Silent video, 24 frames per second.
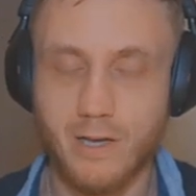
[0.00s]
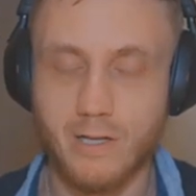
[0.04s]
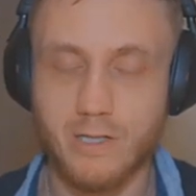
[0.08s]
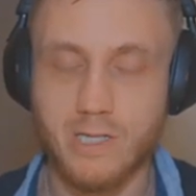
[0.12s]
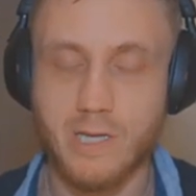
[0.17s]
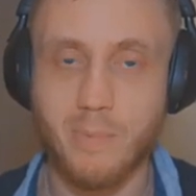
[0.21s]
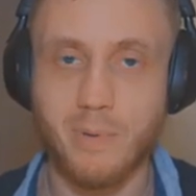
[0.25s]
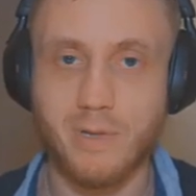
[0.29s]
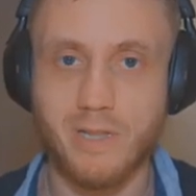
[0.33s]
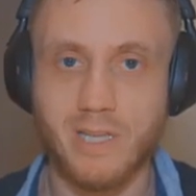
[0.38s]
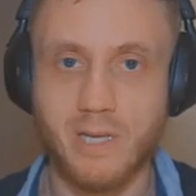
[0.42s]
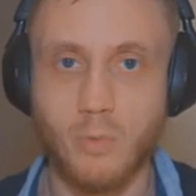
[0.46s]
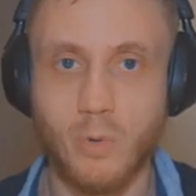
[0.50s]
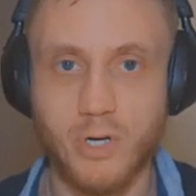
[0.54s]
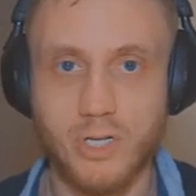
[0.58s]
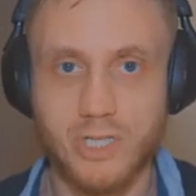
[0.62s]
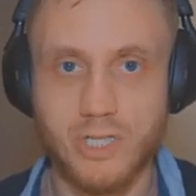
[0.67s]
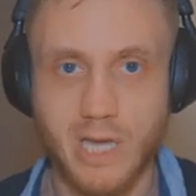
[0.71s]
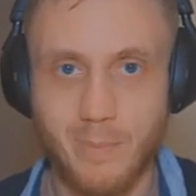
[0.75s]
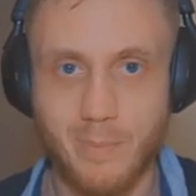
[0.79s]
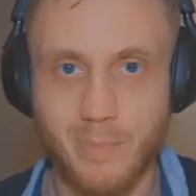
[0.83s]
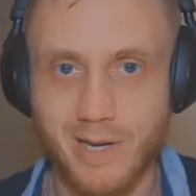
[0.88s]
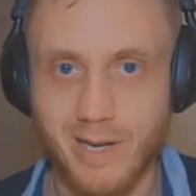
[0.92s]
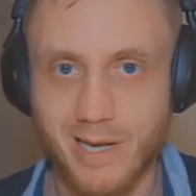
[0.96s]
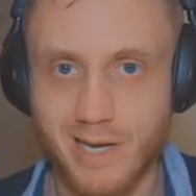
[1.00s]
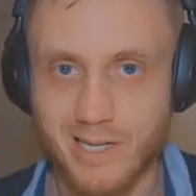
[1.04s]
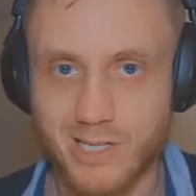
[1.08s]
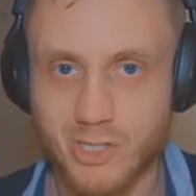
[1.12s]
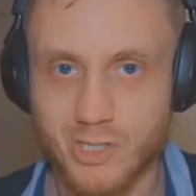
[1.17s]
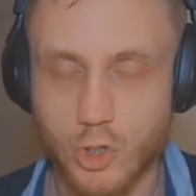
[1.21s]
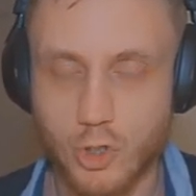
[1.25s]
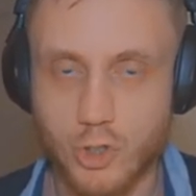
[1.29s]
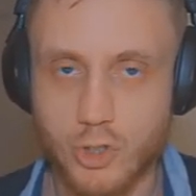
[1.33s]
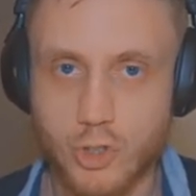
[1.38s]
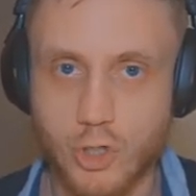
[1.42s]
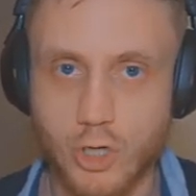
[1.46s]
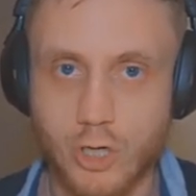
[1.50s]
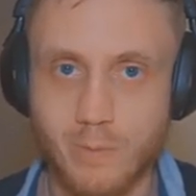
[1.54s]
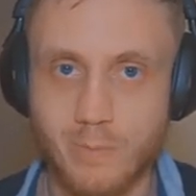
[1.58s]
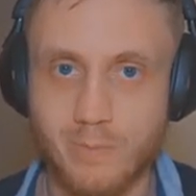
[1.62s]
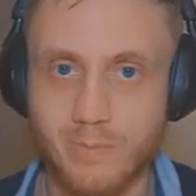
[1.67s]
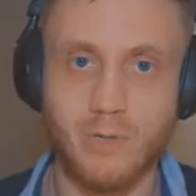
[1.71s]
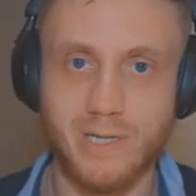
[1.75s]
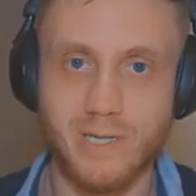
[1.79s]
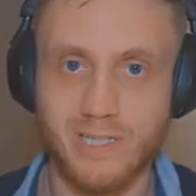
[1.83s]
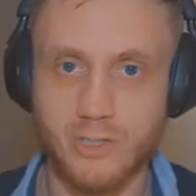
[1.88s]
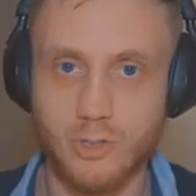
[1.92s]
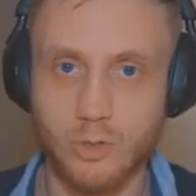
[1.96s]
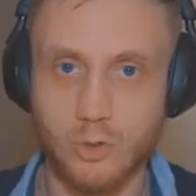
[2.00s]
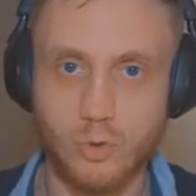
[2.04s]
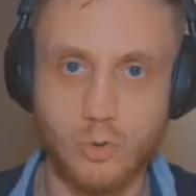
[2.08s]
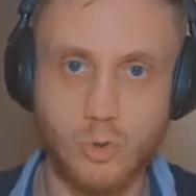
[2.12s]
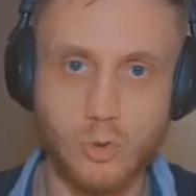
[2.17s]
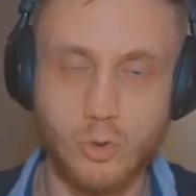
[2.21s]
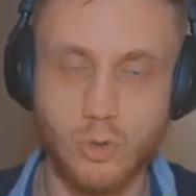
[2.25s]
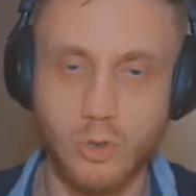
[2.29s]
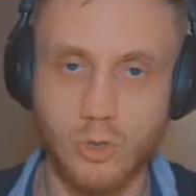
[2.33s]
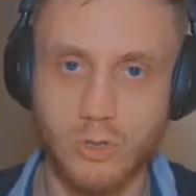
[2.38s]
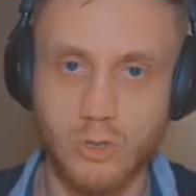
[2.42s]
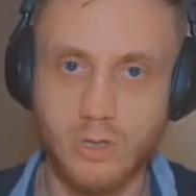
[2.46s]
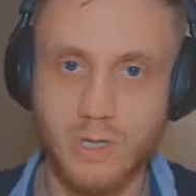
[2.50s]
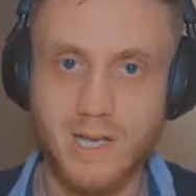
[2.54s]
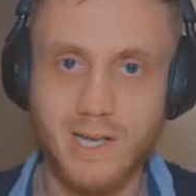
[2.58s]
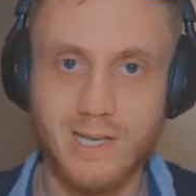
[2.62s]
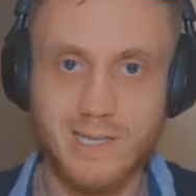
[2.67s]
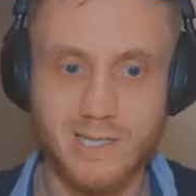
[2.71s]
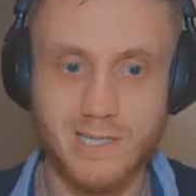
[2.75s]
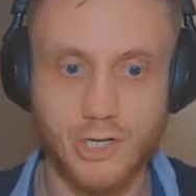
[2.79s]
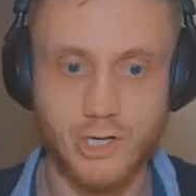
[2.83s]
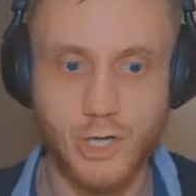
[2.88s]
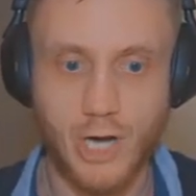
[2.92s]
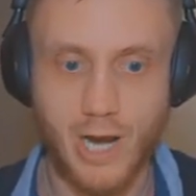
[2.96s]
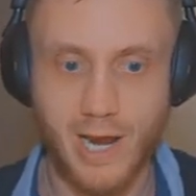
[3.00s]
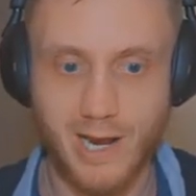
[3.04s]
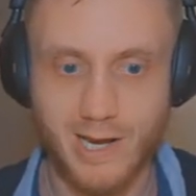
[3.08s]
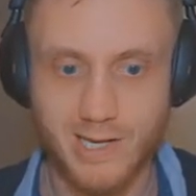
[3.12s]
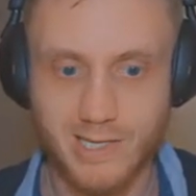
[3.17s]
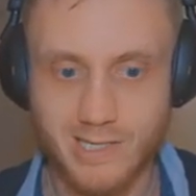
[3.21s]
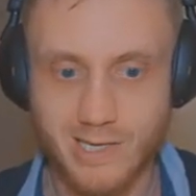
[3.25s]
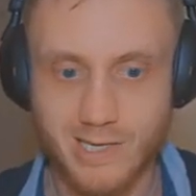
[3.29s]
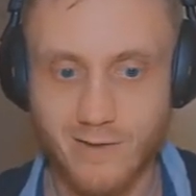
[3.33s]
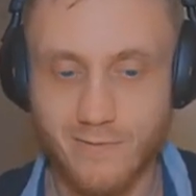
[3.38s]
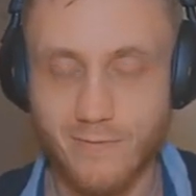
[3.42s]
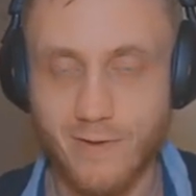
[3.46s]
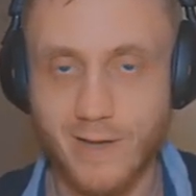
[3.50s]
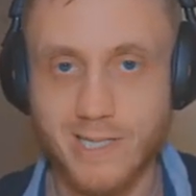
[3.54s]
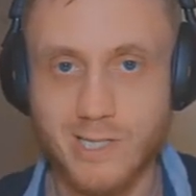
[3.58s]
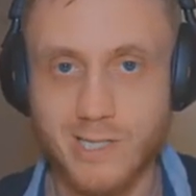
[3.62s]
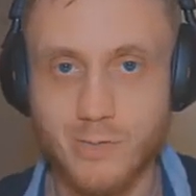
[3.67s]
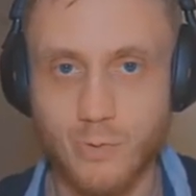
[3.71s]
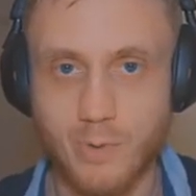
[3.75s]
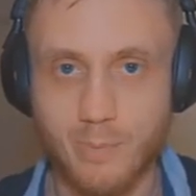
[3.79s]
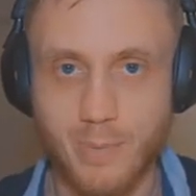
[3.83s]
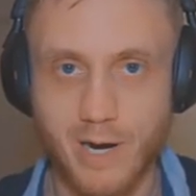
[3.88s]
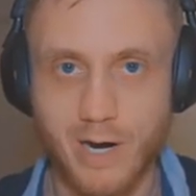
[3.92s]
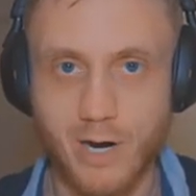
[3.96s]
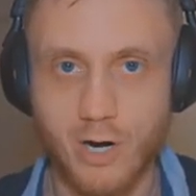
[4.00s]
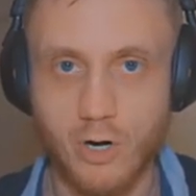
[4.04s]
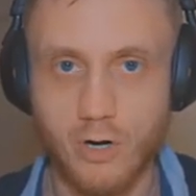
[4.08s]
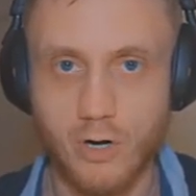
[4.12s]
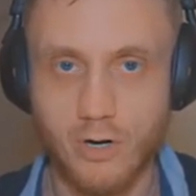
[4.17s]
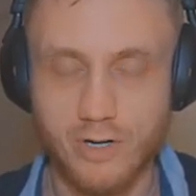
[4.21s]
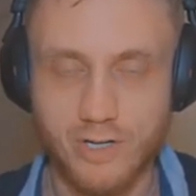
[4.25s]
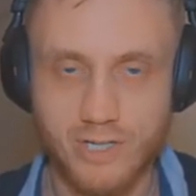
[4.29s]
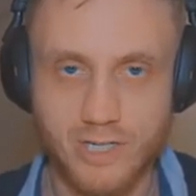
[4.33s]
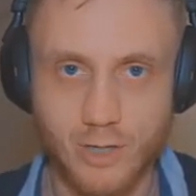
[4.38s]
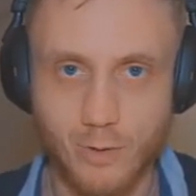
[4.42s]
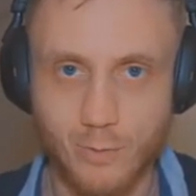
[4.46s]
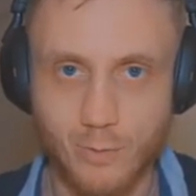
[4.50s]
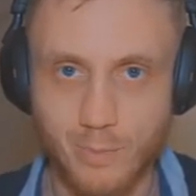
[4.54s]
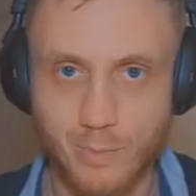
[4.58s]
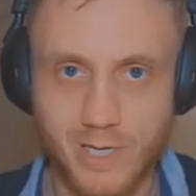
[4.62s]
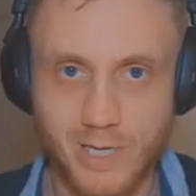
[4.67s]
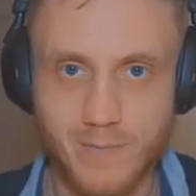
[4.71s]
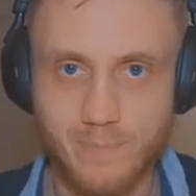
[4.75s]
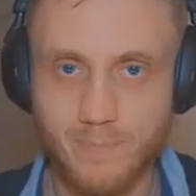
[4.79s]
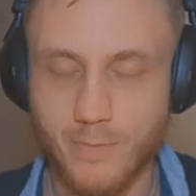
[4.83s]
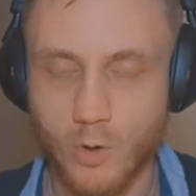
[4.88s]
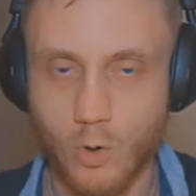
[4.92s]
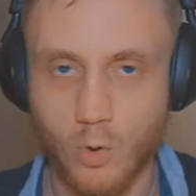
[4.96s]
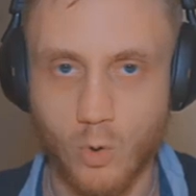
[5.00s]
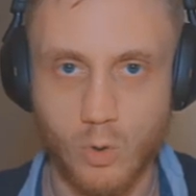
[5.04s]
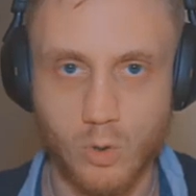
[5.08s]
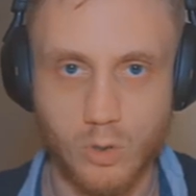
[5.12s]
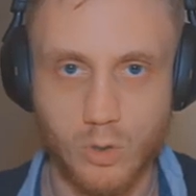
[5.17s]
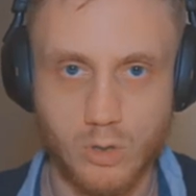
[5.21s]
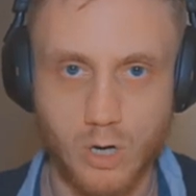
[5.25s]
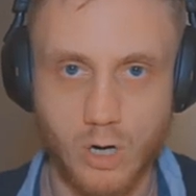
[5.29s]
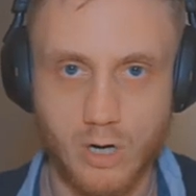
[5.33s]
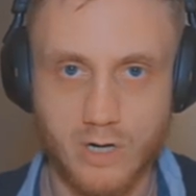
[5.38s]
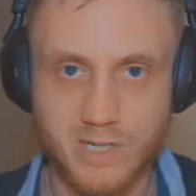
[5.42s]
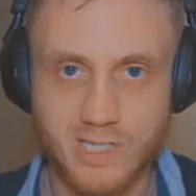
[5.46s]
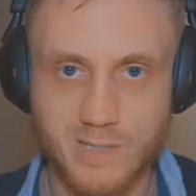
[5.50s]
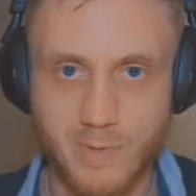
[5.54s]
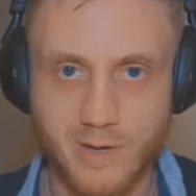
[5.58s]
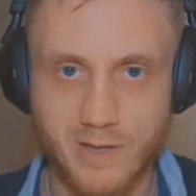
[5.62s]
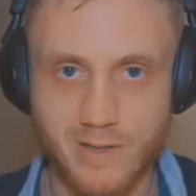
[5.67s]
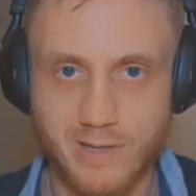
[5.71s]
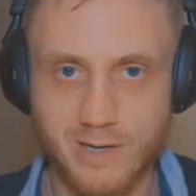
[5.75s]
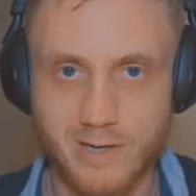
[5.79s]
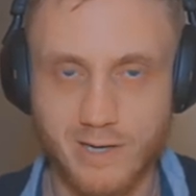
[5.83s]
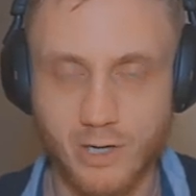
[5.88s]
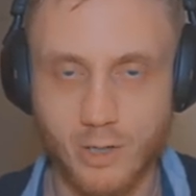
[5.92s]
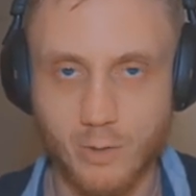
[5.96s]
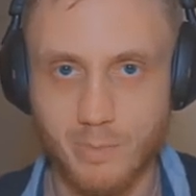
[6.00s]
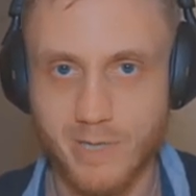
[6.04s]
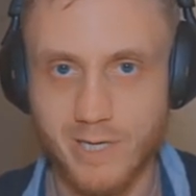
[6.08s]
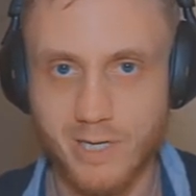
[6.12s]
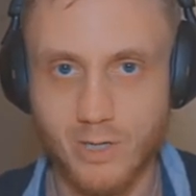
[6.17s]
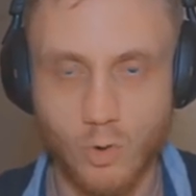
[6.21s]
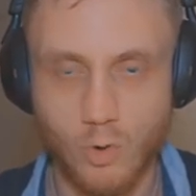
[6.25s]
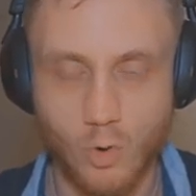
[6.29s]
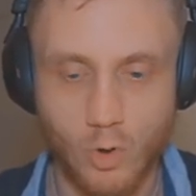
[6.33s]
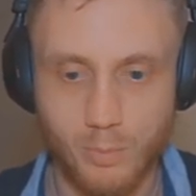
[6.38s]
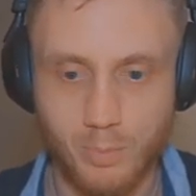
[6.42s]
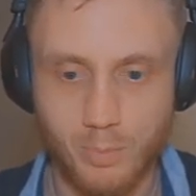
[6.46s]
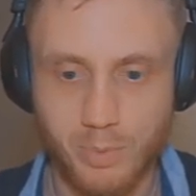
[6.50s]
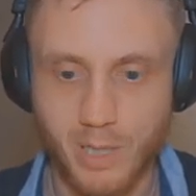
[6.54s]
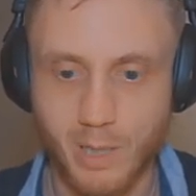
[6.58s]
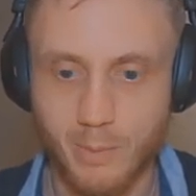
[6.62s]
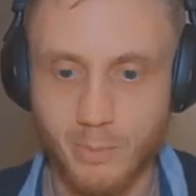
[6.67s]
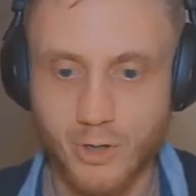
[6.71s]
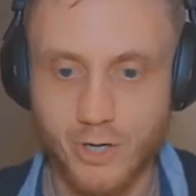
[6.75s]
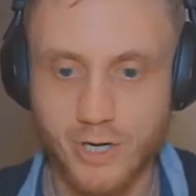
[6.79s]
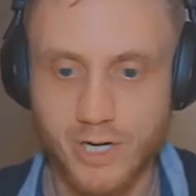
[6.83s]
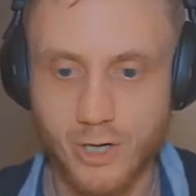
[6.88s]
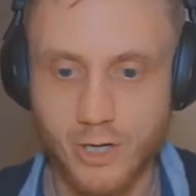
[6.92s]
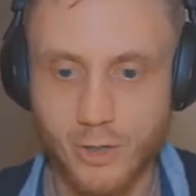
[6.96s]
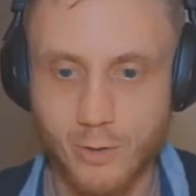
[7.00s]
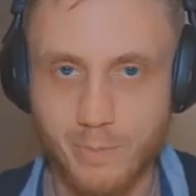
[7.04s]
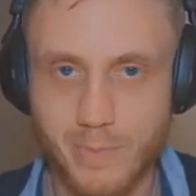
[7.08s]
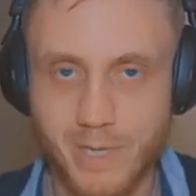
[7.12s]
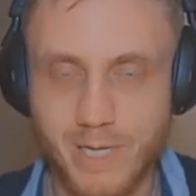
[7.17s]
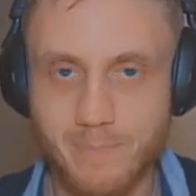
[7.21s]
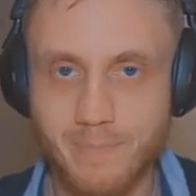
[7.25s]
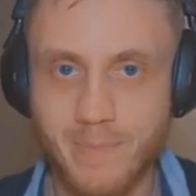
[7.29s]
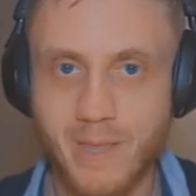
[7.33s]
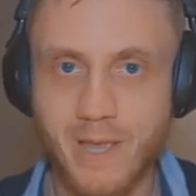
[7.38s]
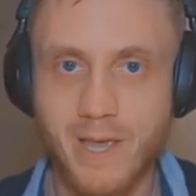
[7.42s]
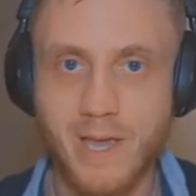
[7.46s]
Typically, when you type in a search term into Google, such as fence repair near me, or locksmith near me, or plumber near me,